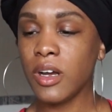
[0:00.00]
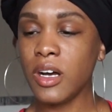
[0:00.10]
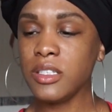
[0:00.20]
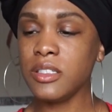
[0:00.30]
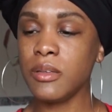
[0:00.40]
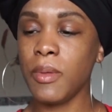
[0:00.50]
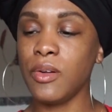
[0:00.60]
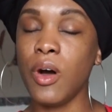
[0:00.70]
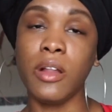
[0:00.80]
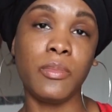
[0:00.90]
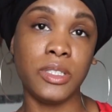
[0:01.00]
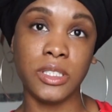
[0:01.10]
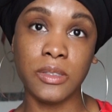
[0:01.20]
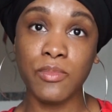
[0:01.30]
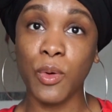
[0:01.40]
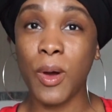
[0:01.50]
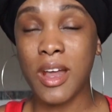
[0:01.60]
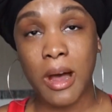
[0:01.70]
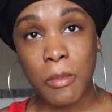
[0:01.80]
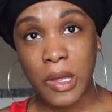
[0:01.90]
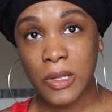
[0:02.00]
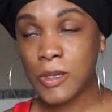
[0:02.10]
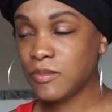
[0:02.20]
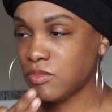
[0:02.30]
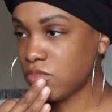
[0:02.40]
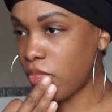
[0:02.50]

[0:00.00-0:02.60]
Onion, tomato, jalapeno. The way I make it